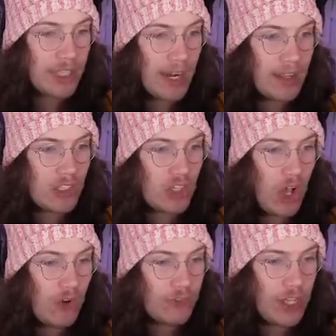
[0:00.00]
at that, I
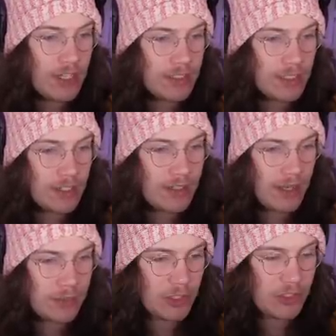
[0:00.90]
solved it.
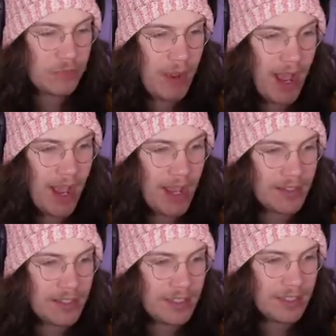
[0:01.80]
I'm so smart.